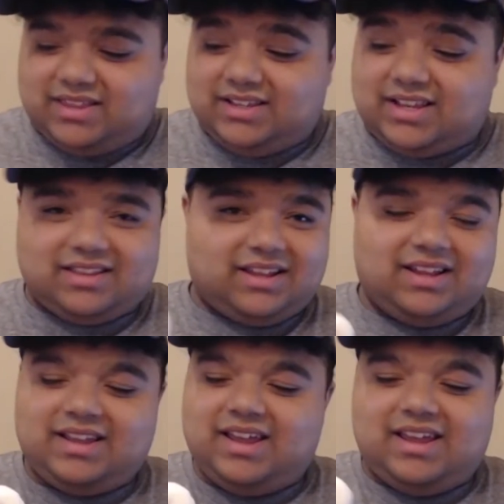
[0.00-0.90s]
These
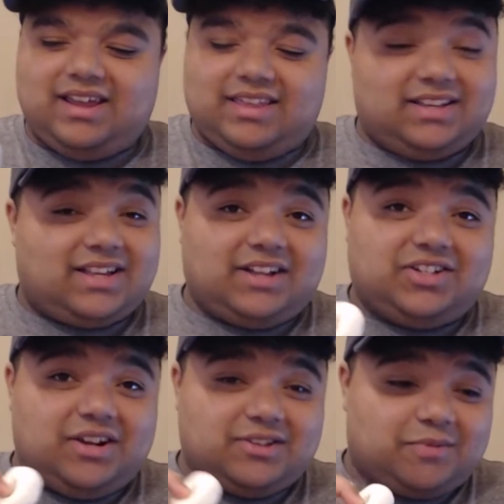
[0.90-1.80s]
hot
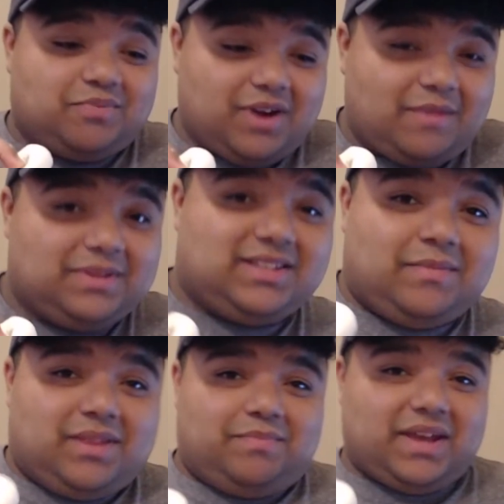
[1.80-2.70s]
Cheetos are probably
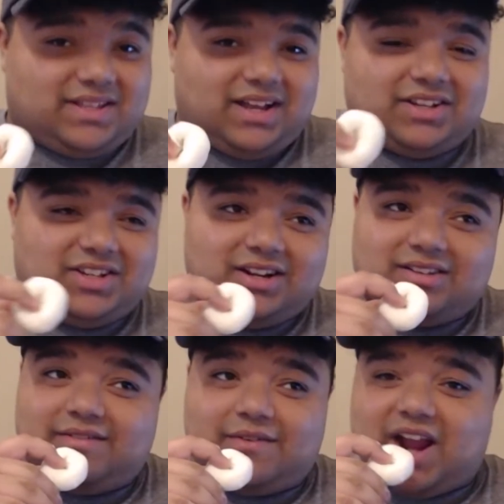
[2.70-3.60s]
some of the best hot
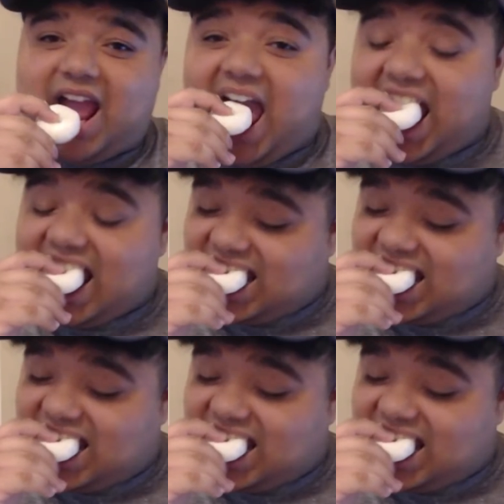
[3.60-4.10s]
Cheetos I've ever had.